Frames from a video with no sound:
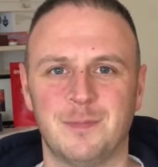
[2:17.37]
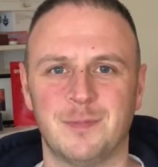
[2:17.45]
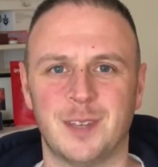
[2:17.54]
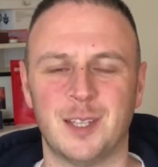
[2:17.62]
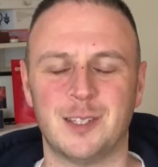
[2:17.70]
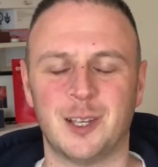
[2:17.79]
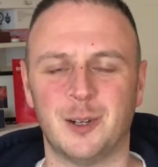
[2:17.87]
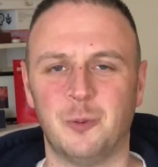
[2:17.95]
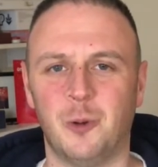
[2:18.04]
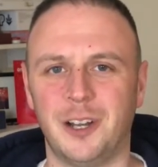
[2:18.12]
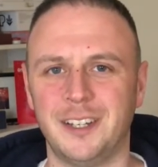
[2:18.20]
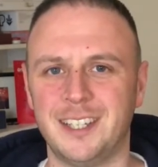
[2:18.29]
And so
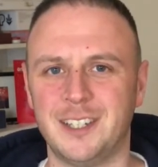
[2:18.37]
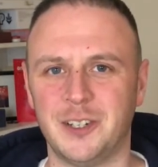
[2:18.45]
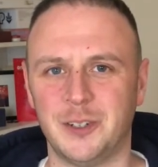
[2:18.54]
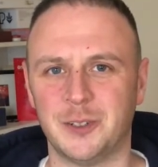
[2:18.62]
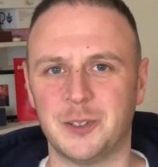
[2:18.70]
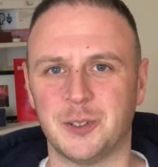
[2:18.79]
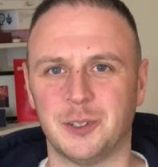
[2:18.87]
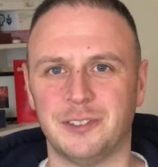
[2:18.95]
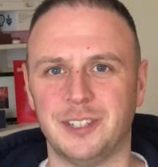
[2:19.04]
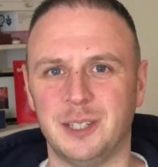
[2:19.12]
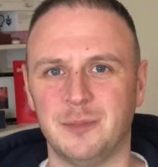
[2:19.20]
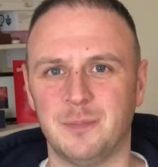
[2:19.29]
what is your
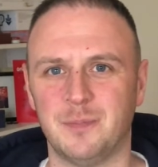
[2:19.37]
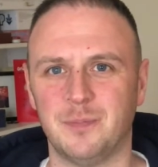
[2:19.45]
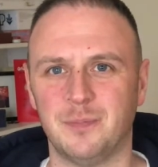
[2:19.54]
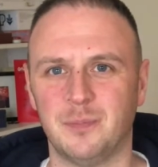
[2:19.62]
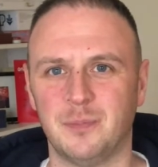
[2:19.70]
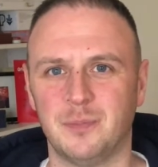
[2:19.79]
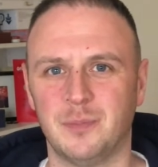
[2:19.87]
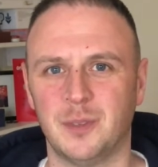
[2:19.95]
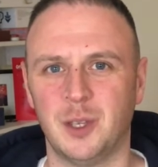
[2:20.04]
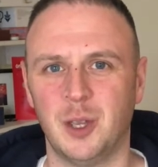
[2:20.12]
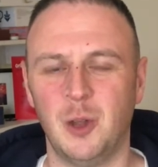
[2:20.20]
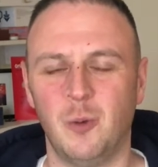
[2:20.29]
story?
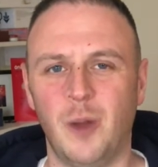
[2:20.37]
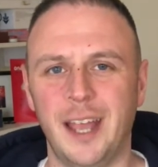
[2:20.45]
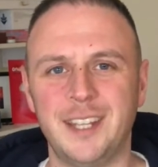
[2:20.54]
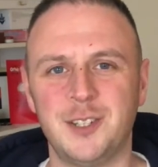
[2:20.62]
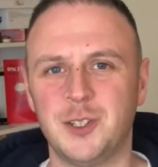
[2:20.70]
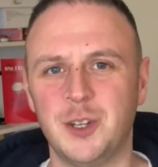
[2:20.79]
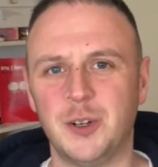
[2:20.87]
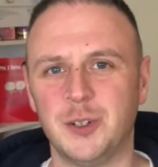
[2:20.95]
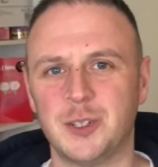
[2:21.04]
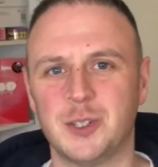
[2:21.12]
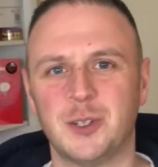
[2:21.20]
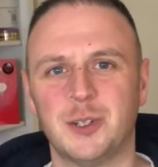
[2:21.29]
Where does your
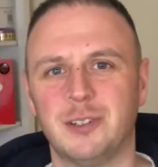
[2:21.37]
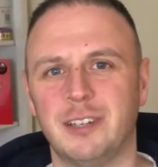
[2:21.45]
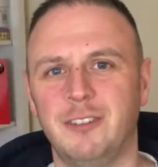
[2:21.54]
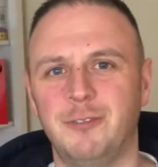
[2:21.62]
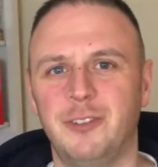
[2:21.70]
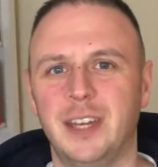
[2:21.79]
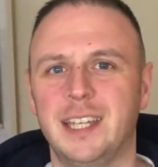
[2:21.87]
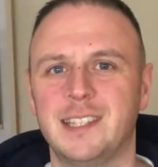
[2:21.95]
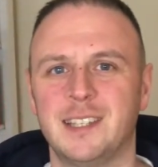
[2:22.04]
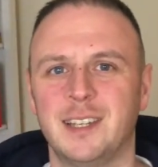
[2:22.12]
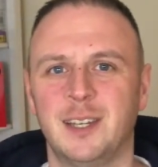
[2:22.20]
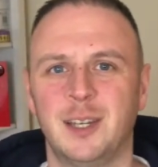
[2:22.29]
story
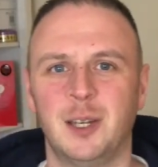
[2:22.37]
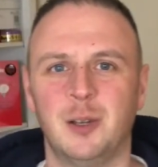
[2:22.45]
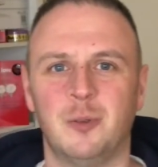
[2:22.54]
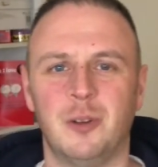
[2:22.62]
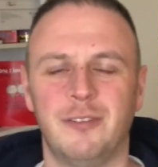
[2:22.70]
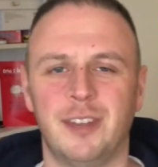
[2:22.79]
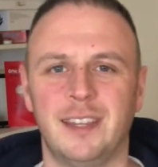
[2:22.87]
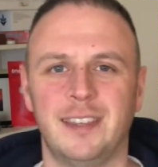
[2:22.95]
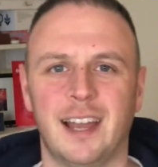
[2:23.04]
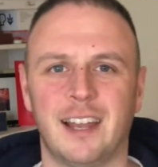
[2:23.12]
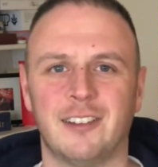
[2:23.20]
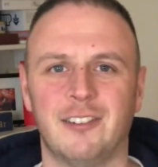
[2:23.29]
fit within
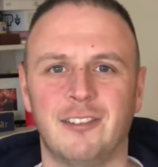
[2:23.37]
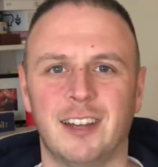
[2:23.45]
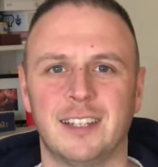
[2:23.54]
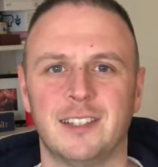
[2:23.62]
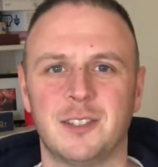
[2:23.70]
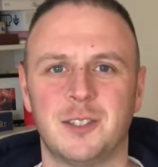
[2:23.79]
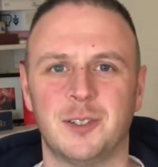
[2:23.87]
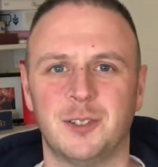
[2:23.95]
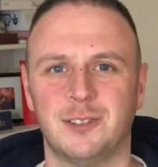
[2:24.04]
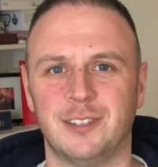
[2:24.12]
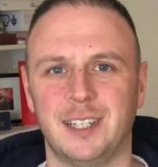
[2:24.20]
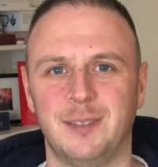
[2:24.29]
that grand
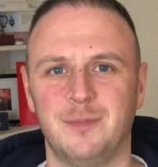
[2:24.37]
story?